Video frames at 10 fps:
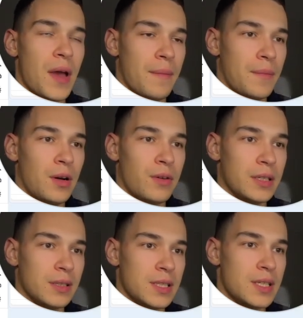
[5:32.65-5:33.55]
Yeah, right.
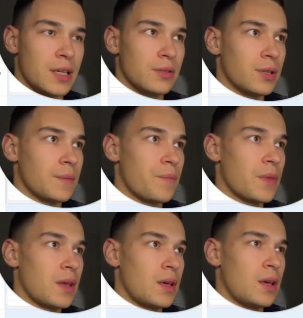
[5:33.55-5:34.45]
Let's take a look.
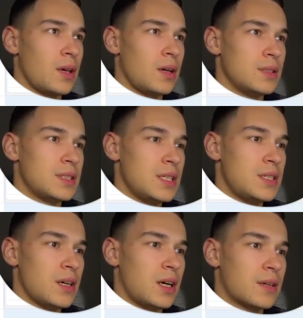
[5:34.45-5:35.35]

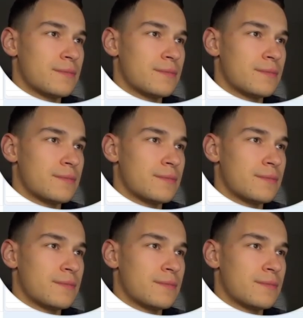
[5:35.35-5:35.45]
CTR